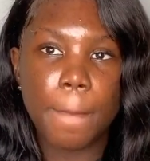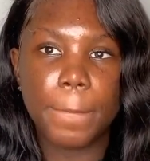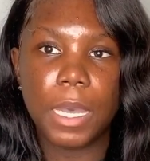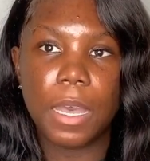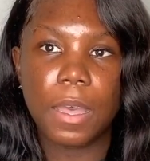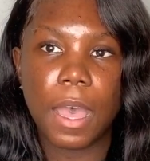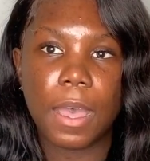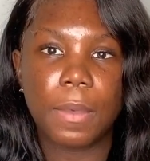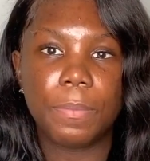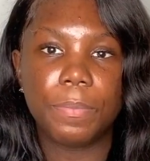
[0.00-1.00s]
But
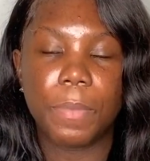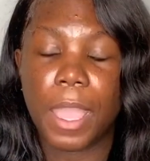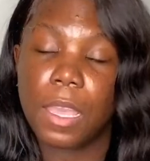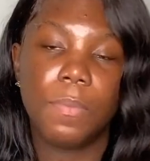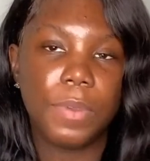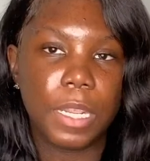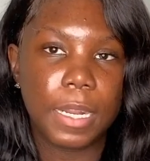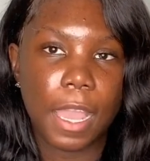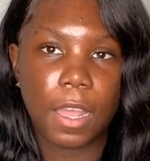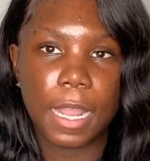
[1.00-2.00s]
um, my company,
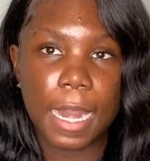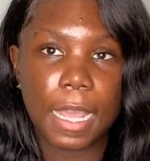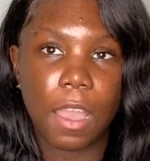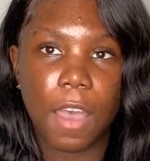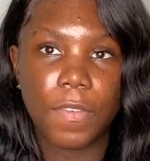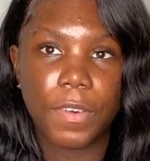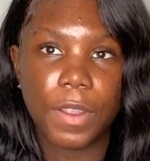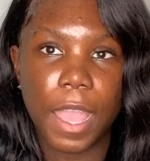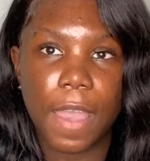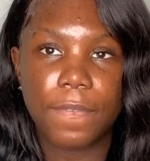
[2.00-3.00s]
they, they didn't offer
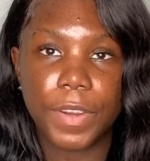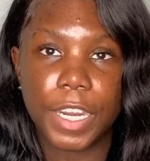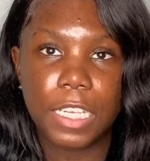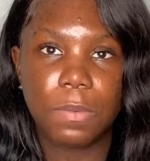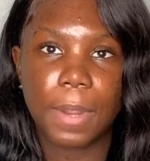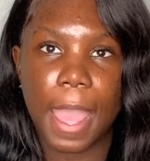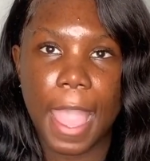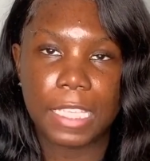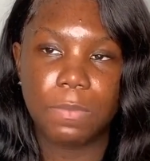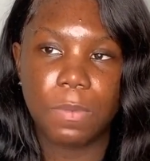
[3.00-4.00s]
it at first, but
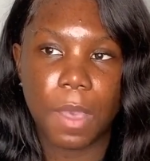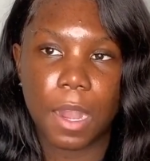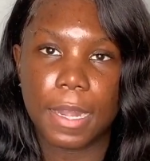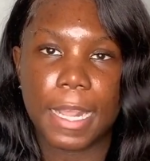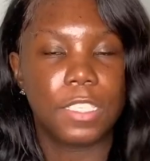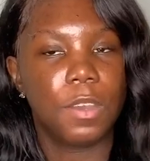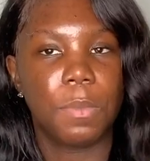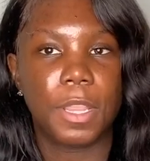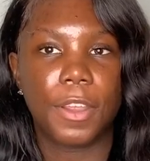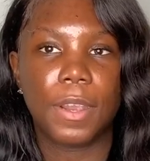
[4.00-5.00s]
I asked them about it and they told
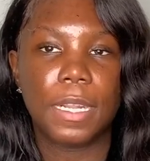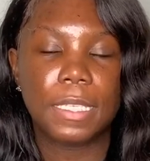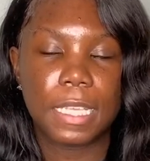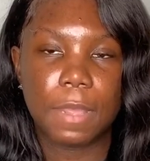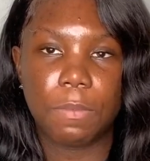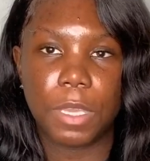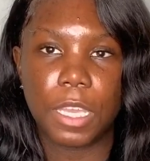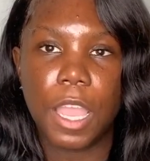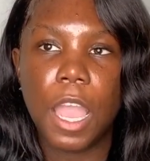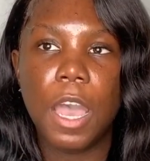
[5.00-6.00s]
me they're gonna send
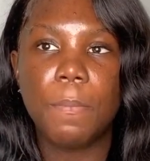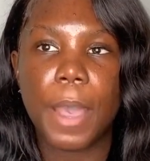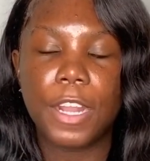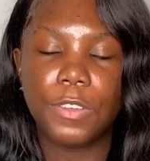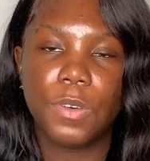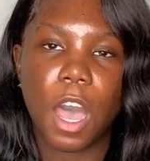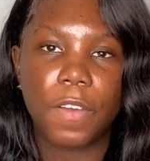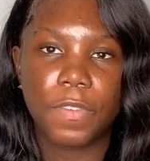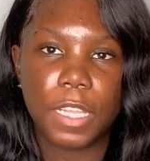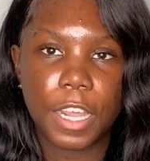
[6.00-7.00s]
me my new
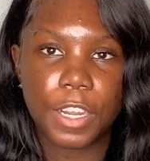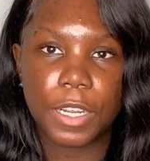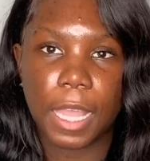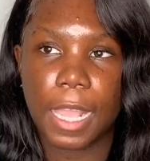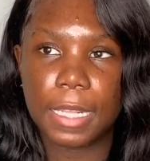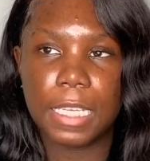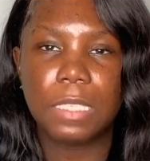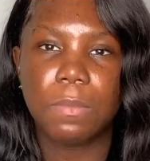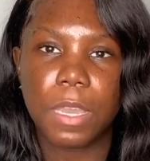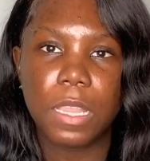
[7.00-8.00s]
offer letter like
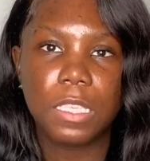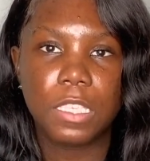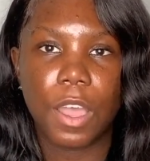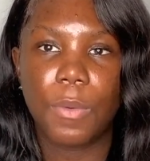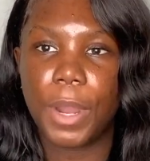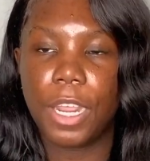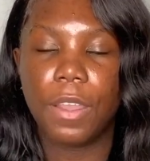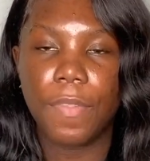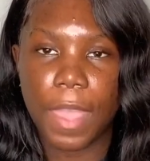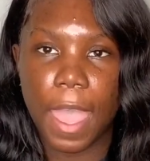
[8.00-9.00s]
this month. So I'm waiting
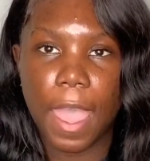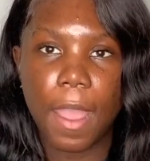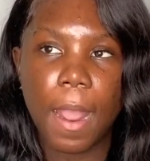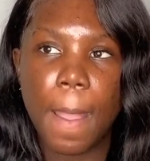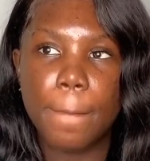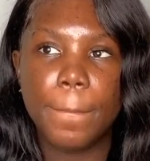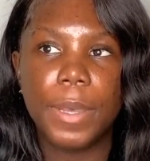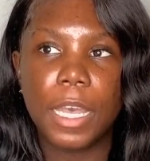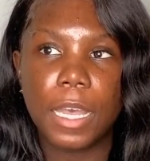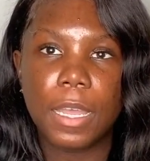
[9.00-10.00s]
on that.
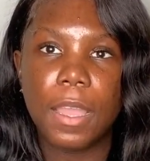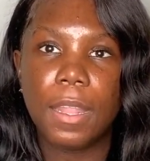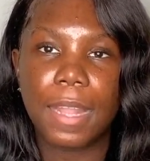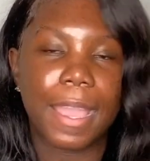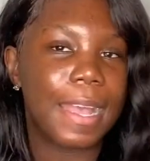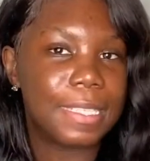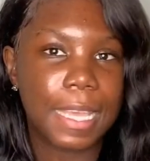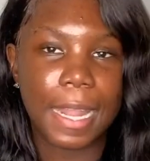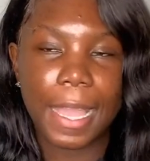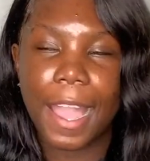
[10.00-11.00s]
But like I
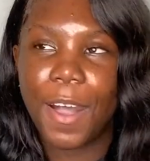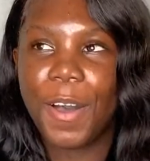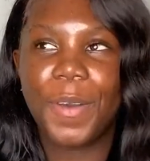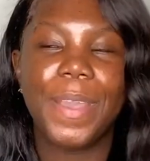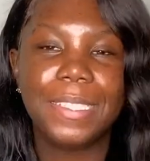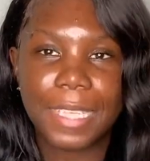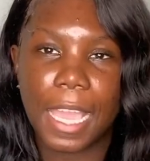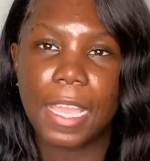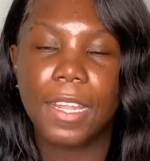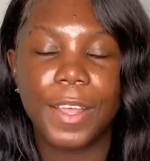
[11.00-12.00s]
said, like I always
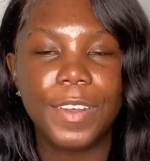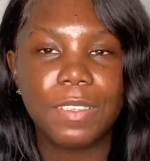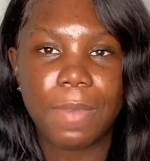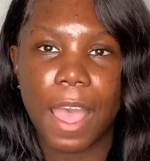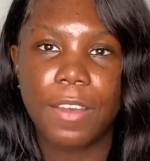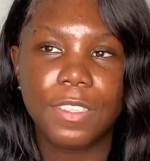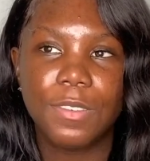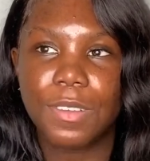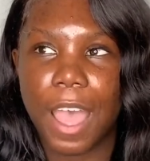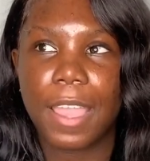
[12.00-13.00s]
say, closed mouths do
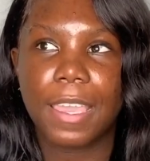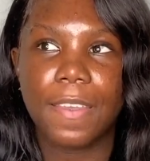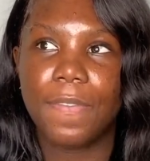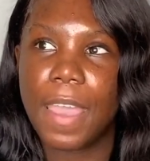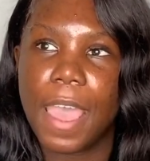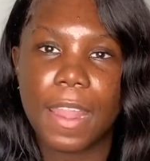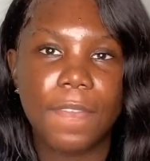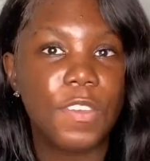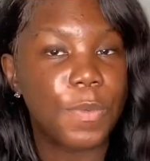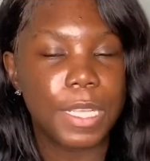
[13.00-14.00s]
not get fed.
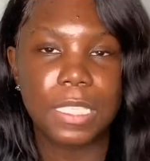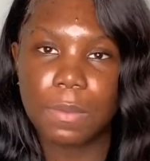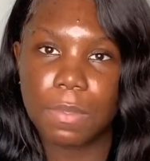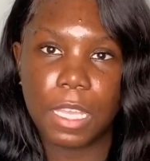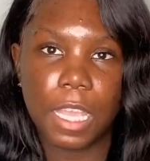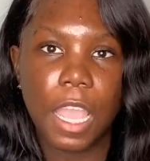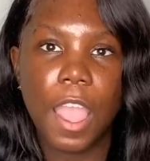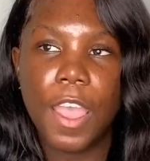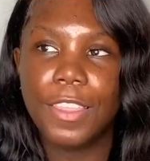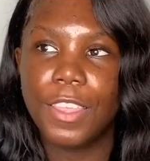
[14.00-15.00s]
If you want something,
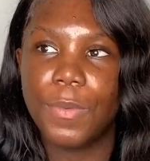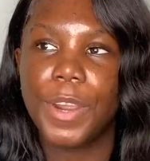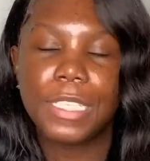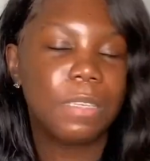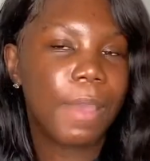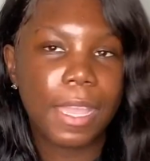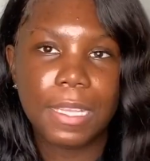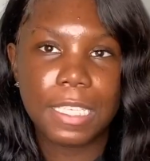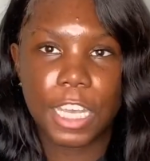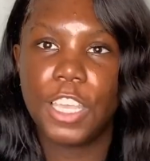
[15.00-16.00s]
the worst somebody
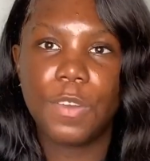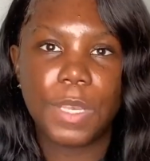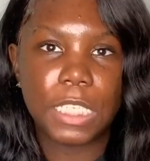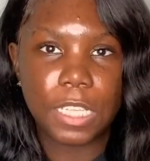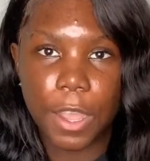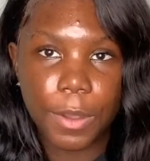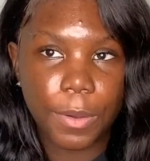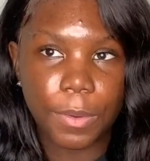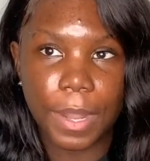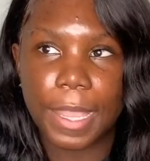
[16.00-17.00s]
could tell you is no.
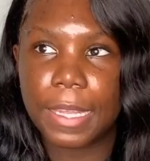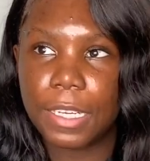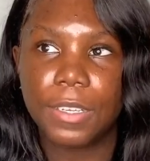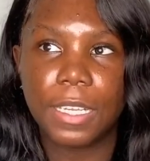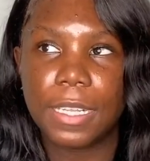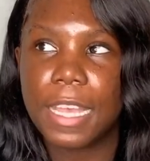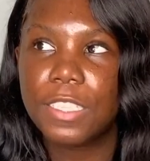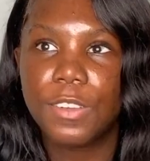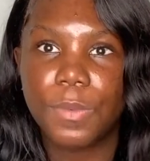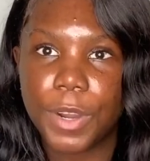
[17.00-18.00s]
Like literally,
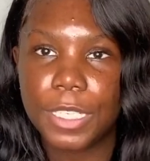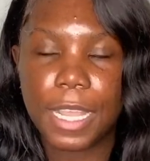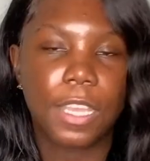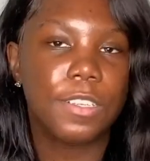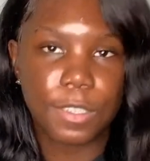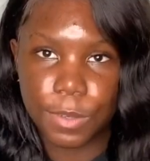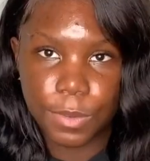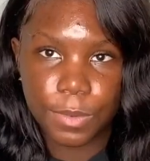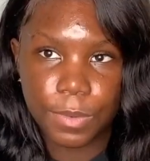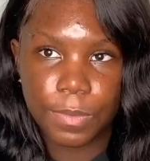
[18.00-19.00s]
that's the worst they could
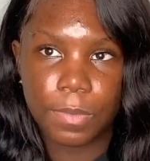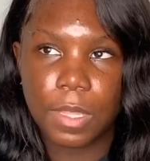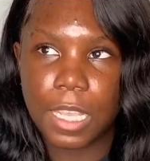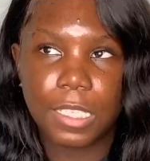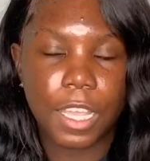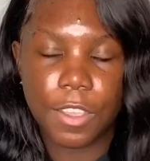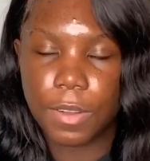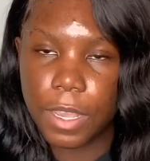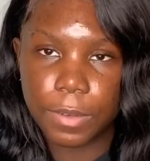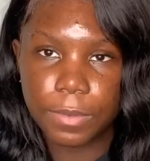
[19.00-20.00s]
do is tell you
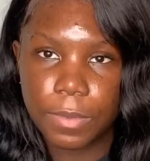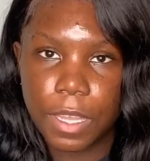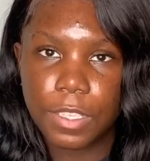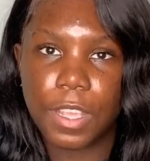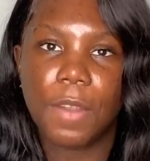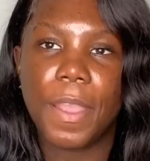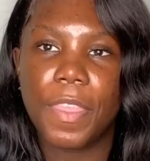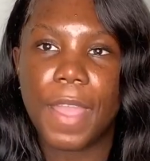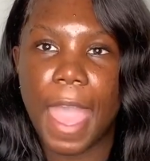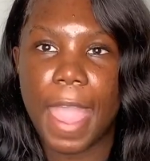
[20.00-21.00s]
no. So I'd
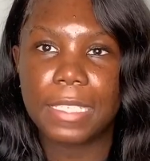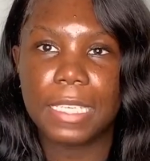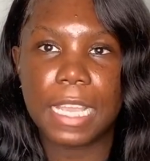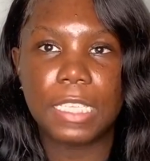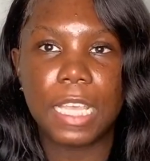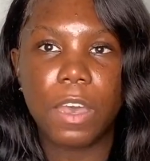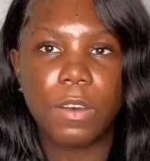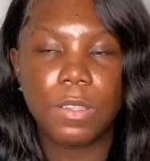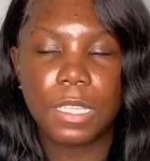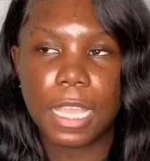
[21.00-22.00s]
rather ask and get
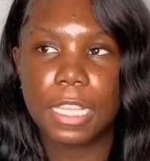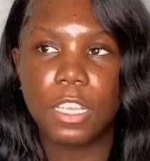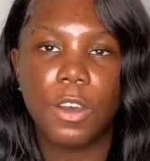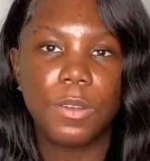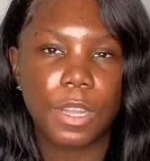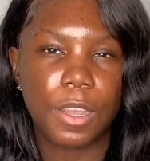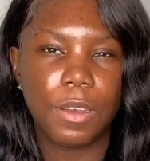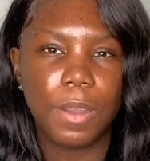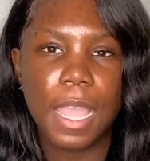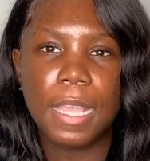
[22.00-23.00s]
told get told
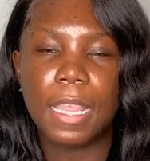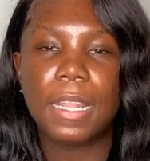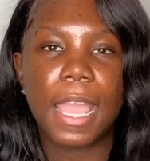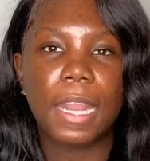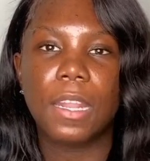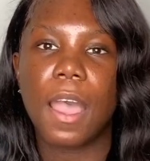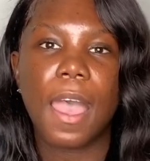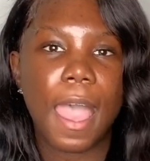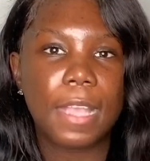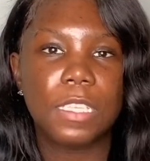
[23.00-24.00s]
no than like not
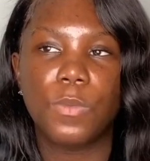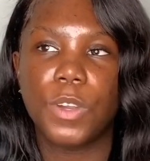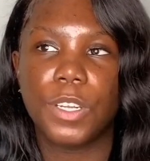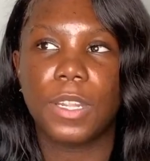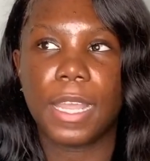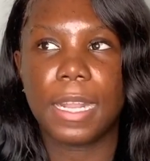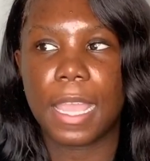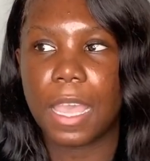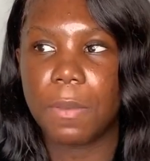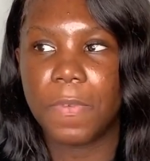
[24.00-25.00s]
ask and wonder like,
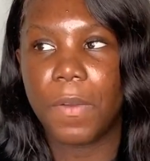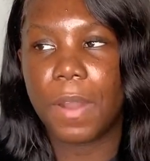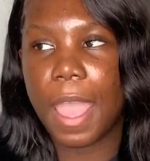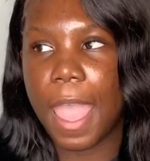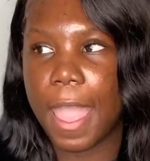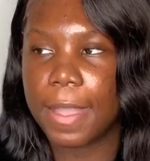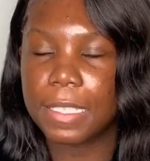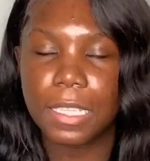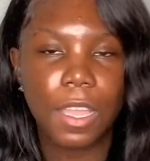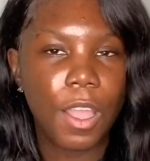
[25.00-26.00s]
damn, if I would have
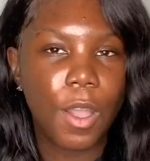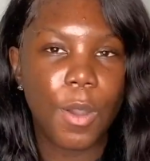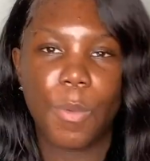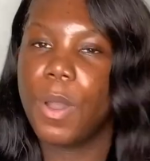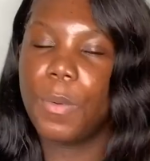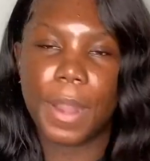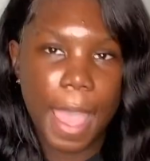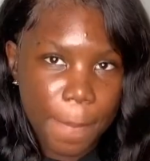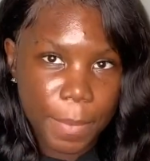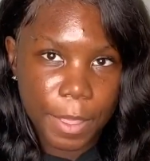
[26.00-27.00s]
asked, what would have
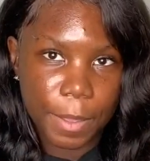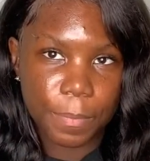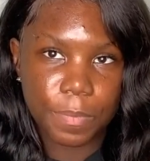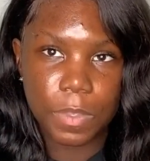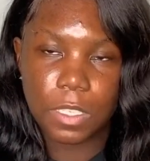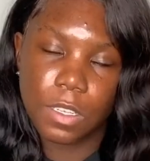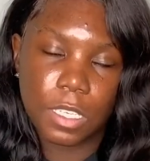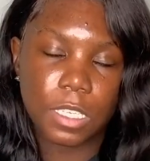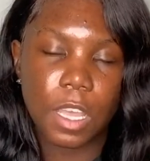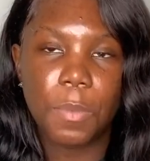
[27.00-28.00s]
happened? So
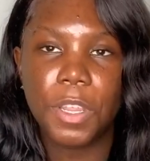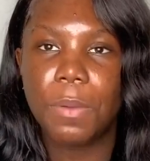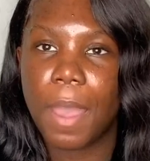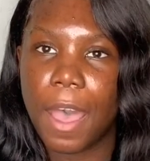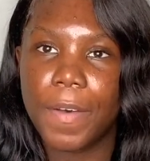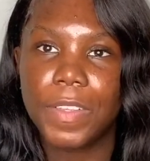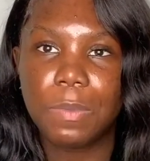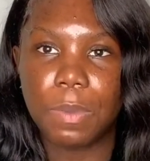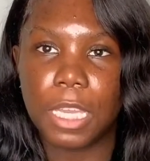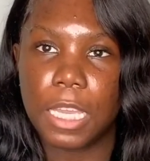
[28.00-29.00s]
just open your mouth,
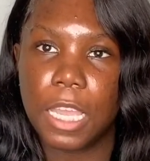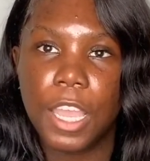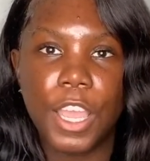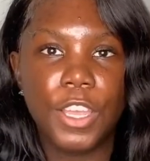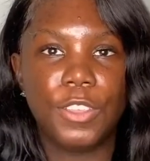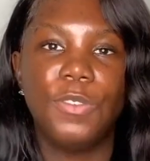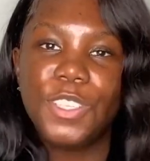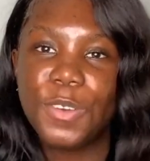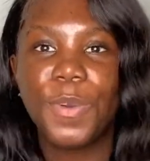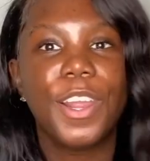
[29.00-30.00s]
speak,
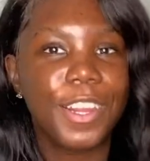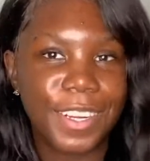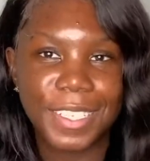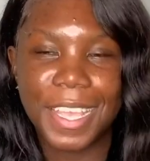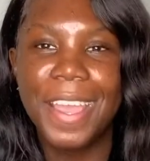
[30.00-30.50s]
use your words,